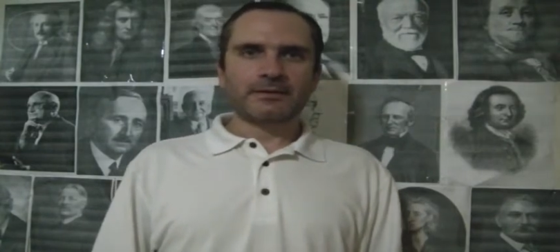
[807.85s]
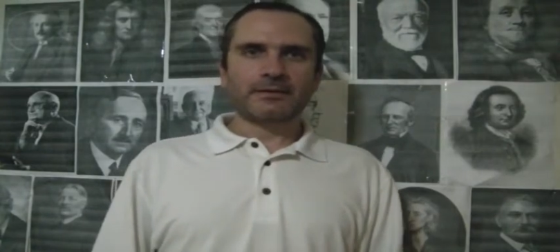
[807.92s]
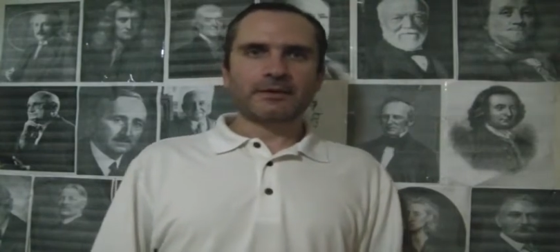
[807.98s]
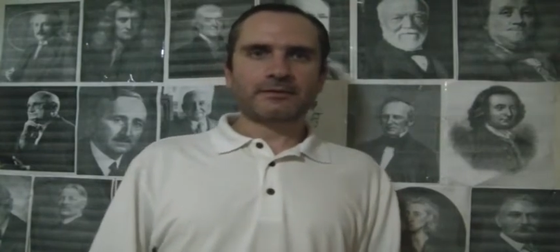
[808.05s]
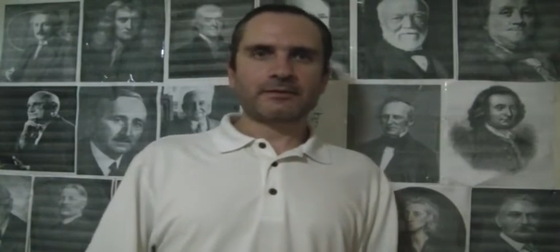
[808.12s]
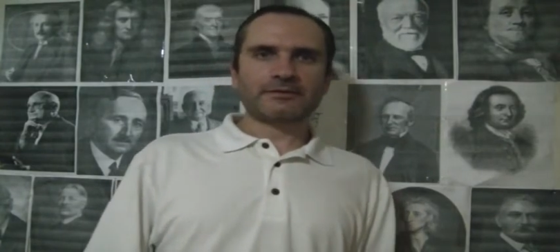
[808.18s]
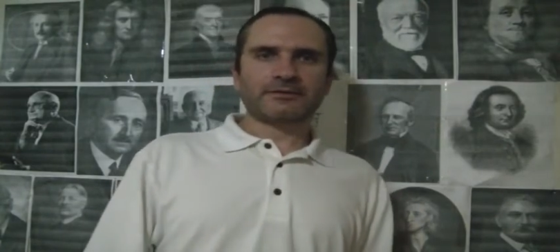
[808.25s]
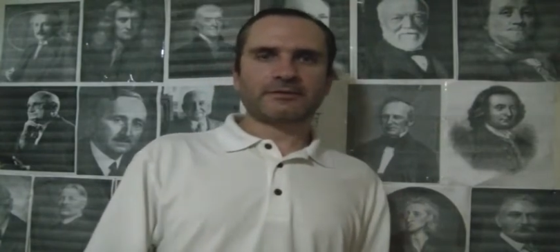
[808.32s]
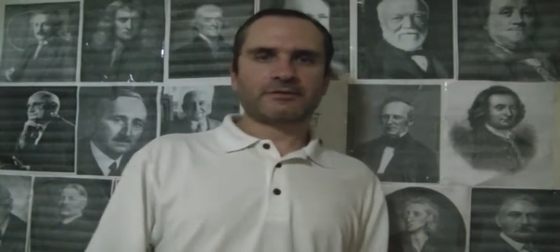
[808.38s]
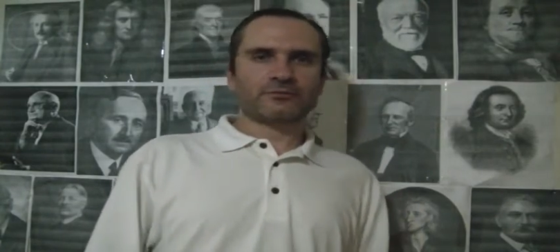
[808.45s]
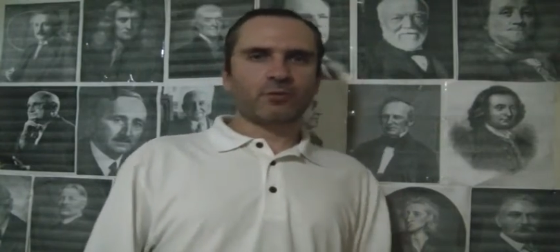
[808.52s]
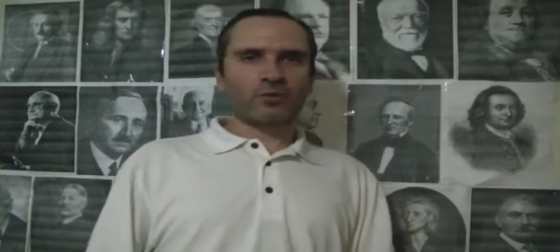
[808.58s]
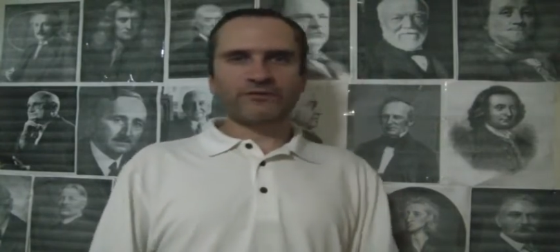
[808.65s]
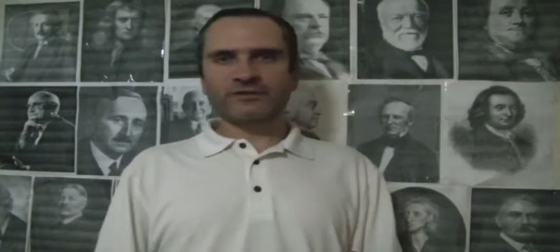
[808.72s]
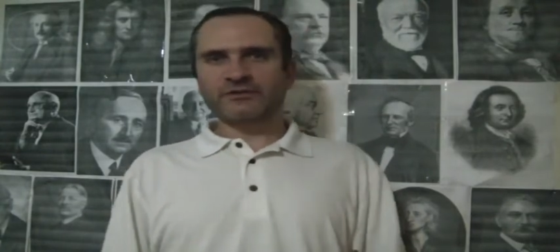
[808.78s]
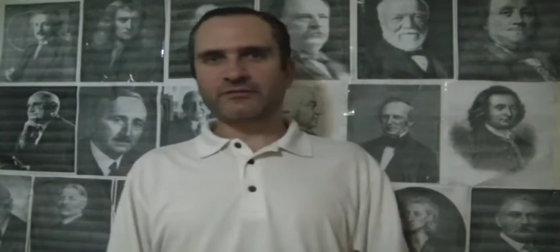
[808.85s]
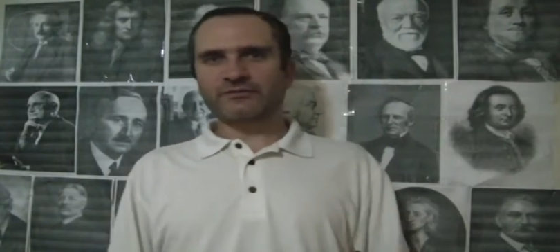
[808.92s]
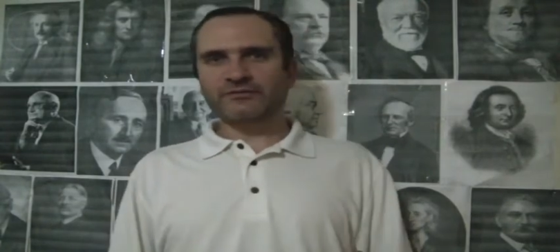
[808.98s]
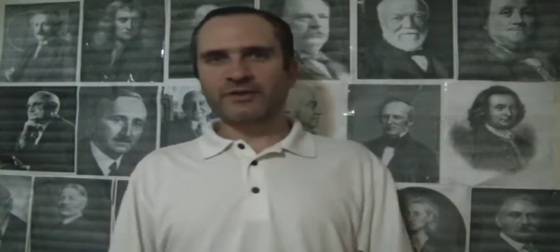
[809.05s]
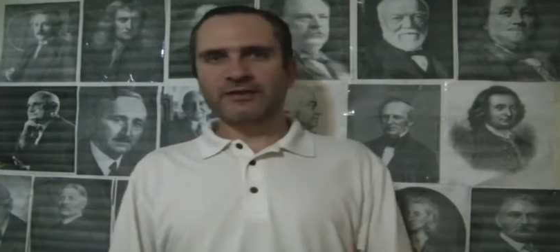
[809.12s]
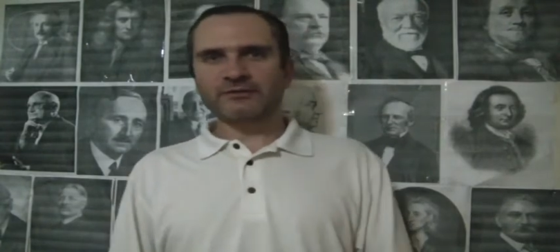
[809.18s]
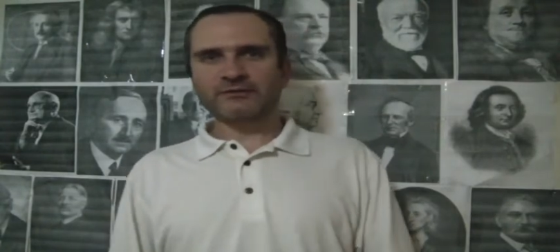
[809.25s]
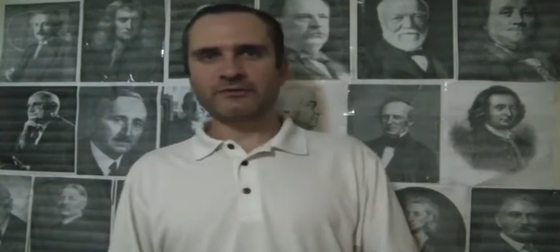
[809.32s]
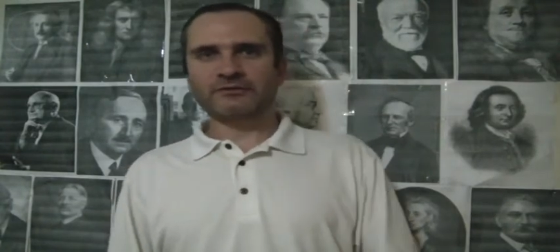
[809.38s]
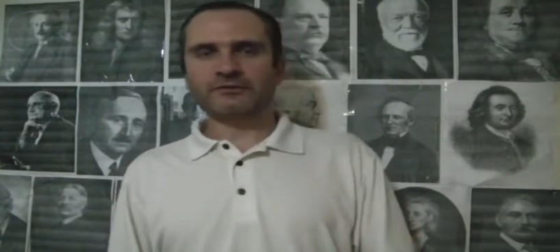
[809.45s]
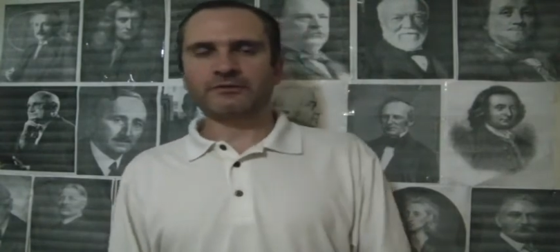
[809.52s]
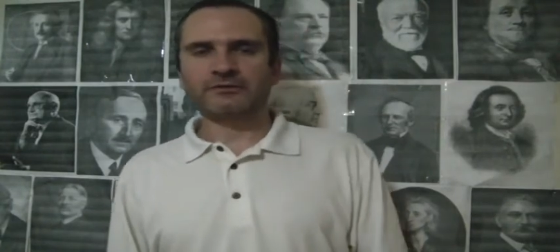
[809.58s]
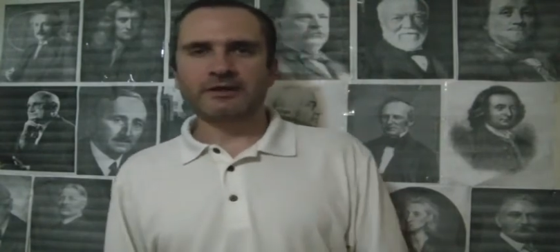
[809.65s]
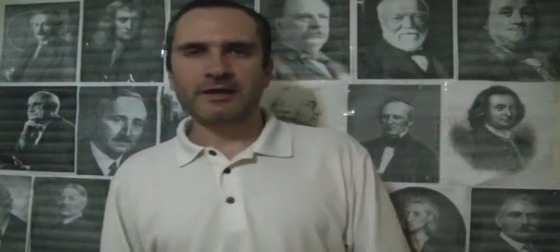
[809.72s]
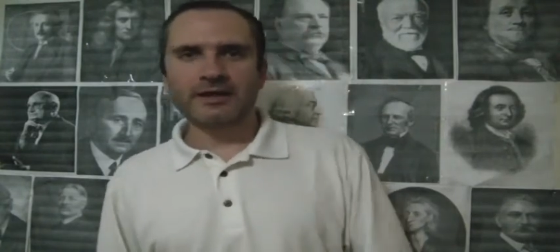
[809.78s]
there's more of a
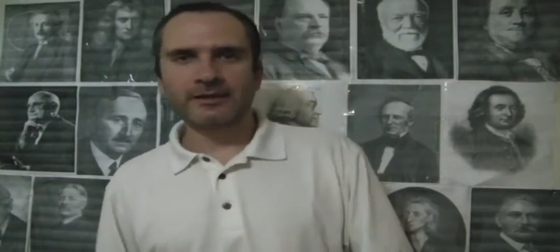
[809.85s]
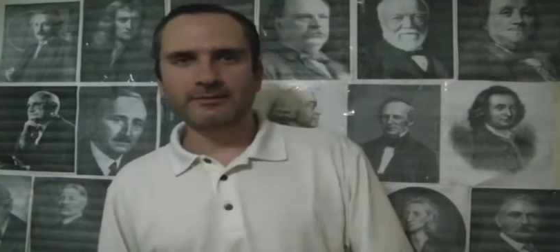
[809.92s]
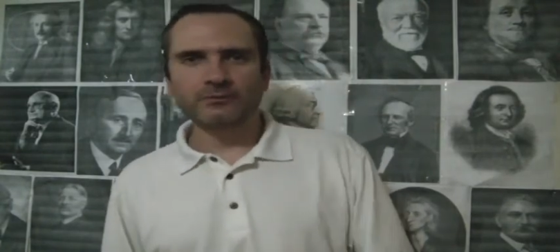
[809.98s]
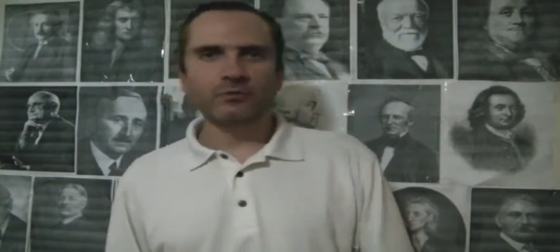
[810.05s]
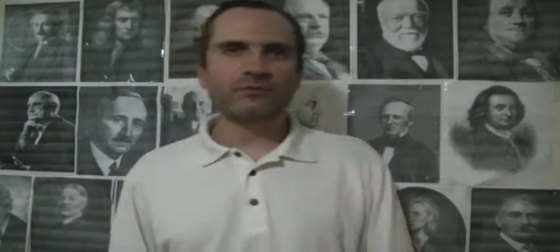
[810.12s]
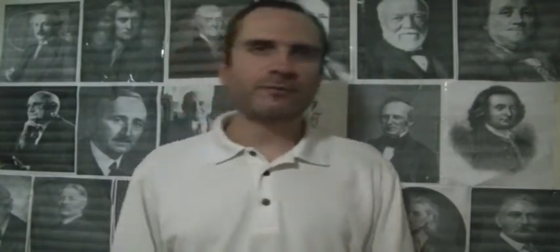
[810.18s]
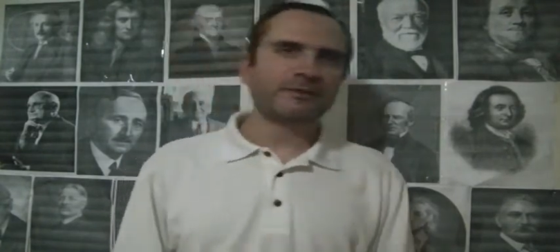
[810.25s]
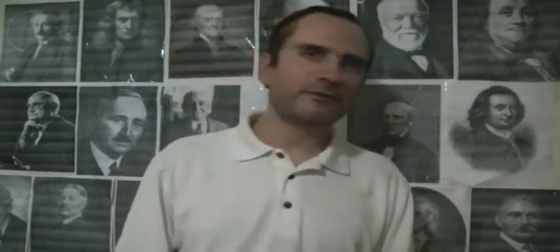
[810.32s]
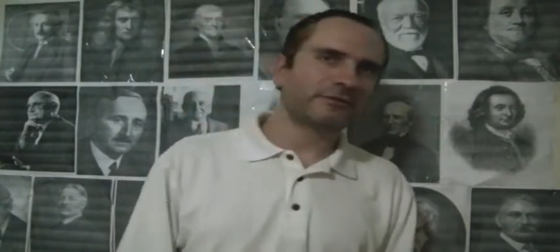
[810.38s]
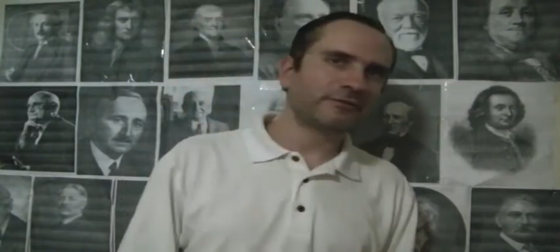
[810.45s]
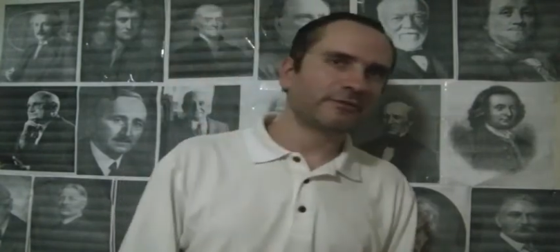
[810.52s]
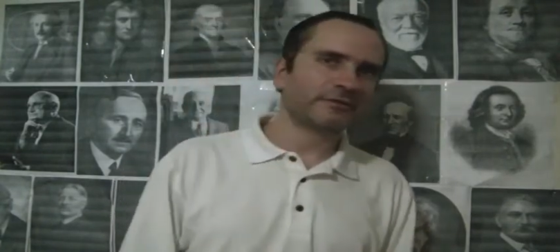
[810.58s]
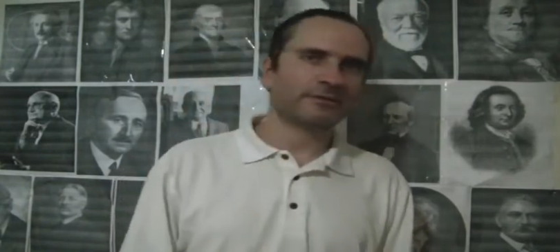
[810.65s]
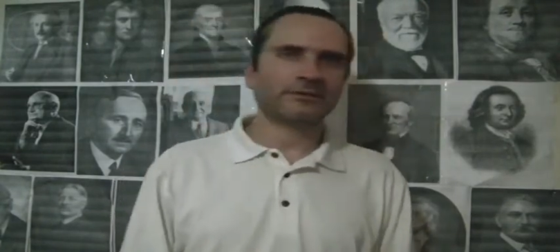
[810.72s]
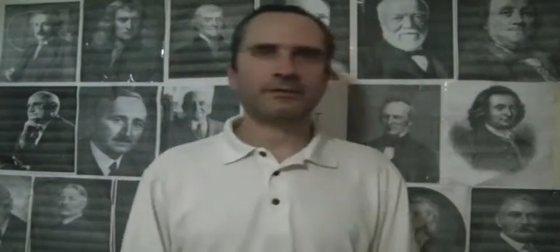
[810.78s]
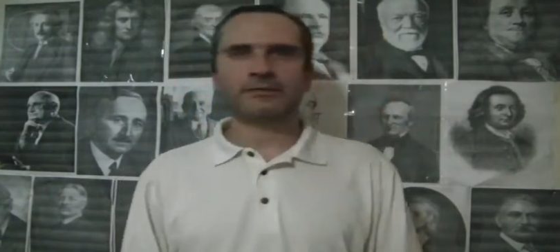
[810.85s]
defense. The head movements,